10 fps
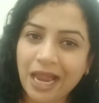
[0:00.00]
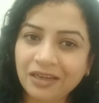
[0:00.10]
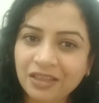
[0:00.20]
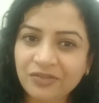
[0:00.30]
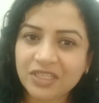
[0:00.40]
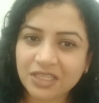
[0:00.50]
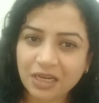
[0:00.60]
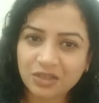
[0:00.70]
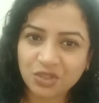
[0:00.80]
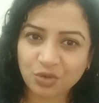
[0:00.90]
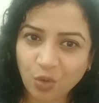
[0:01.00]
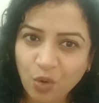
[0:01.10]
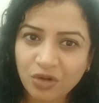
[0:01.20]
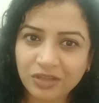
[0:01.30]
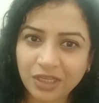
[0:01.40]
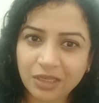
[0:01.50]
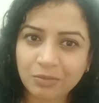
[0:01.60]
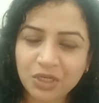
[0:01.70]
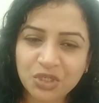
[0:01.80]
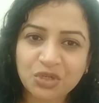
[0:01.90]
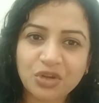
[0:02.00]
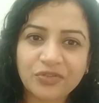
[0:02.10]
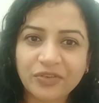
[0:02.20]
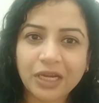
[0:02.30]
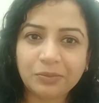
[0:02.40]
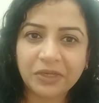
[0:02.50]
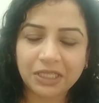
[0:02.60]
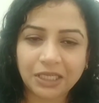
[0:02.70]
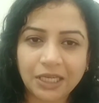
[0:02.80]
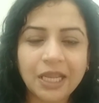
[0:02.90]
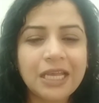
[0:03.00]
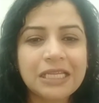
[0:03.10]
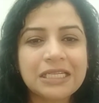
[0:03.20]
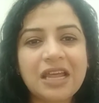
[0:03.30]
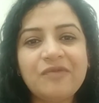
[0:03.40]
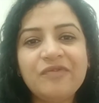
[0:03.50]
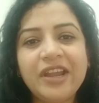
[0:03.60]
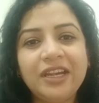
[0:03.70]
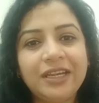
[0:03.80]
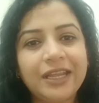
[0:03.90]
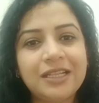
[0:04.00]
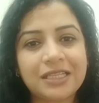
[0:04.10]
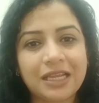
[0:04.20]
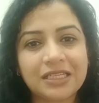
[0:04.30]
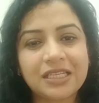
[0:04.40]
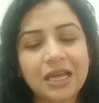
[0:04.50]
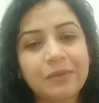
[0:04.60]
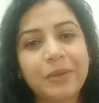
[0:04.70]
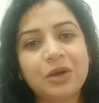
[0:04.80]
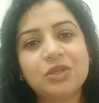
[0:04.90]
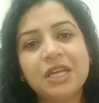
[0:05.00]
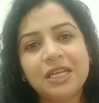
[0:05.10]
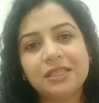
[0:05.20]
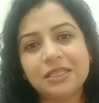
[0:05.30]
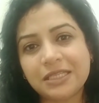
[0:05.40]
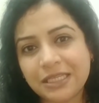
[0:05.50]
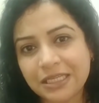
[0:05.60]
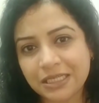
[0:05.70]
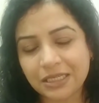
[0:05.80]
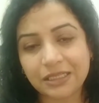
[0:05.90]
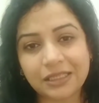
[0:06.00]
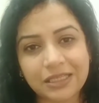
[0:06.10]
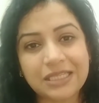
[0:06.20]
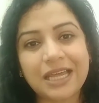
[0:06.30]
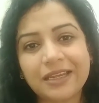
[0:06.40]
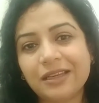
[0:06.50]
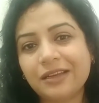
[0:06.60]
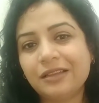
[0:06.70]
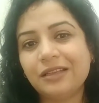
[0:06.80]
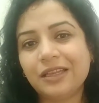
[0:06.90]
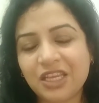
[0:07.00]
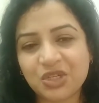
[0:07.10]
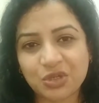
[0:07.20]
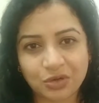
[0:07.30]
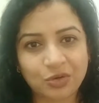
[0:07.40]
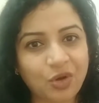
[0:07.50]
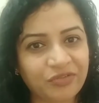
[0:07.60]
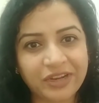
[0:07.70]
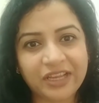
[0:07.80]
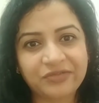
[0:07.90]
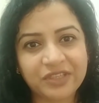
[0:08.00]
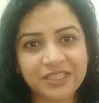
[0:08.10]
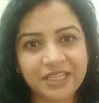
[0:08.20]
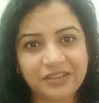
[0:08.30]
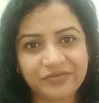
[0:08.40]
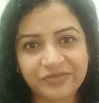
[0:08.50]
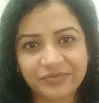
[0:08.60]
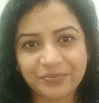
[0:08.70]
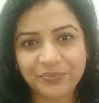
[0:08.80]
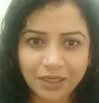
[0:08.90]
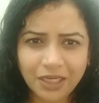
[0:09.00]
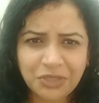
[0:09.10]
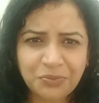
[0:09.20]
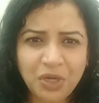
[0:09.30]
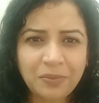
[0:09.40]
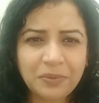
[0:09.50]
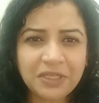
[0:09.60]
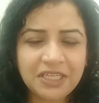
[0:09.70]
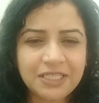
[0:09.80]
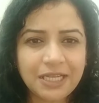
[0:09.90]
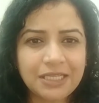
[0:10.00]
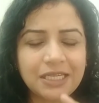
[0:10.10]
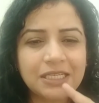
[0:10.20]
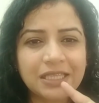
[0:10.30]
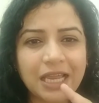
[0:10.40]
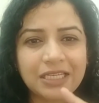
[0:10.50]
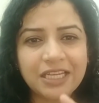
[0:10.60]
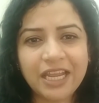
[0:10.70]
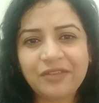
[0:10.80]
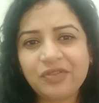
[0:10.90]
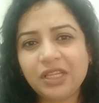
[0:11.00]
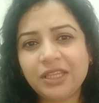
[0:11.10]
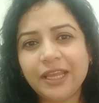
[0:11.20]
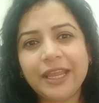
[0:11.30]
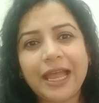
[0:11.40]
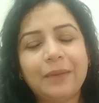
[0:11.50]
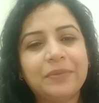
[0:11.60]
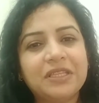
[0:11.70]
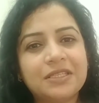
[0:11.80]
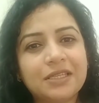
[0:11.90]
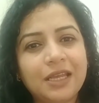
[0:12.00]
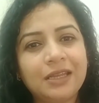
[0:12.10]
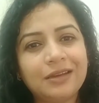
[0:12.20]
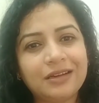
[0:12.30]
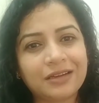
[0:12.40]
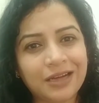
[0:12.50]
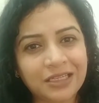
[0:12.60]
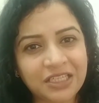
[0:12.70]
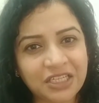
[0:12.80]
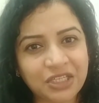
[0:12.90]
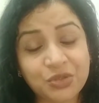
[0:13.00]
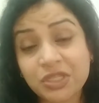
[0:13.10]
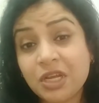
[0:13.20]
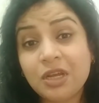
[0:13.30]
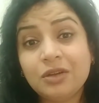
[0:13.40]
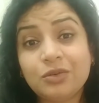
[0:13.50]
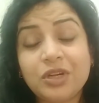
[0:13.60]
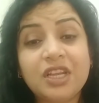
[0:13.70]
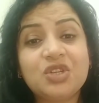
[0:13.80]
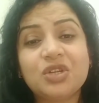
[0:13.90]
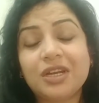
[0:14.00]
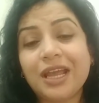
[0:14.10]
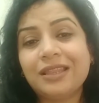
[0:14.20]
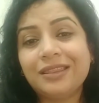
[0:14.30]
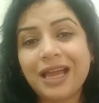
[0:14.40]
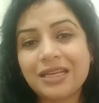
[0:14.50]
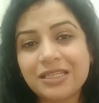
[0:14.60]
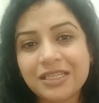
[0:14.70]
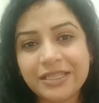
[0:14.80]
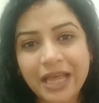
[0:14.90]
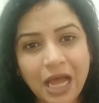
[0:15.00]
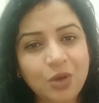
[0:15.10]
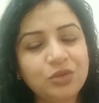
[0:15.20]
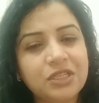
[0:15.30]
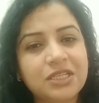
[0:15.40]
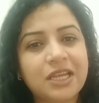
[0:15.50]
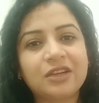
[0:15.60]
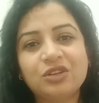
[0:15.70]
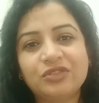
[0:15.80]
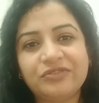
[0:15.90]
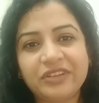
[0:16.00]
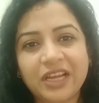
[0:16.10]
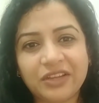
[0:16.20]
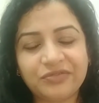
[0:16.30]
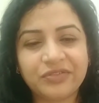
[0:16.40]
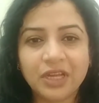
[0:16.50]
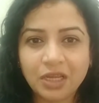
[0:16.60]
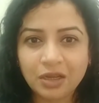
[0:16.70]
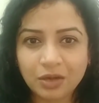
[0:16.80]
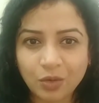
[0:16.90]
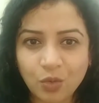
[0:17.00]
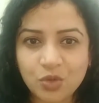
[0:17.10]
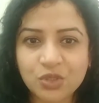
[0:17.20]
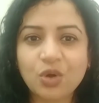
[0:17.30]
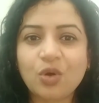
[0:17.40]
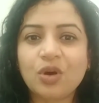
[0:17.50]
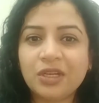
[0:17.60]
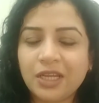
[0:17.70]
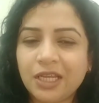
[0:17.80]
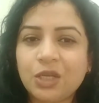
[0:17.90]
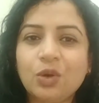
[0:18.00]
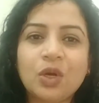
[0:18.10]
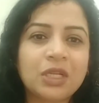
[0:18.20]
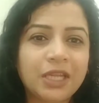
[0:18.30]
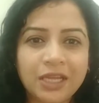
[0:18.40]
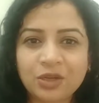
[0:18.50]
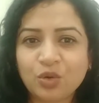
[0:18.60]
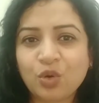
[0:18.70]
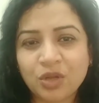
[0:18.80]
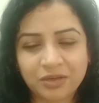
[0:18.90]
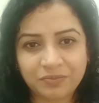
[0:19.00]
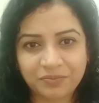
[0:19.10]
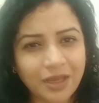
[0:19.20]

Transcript: and the Visarjan or the immersion of Ganpati somewhere tells us about the seasonal, the cyclical nature of life itself. It probably tells us that everything happens in a continuous rotation and that is how the cycle of life goes on and on and on.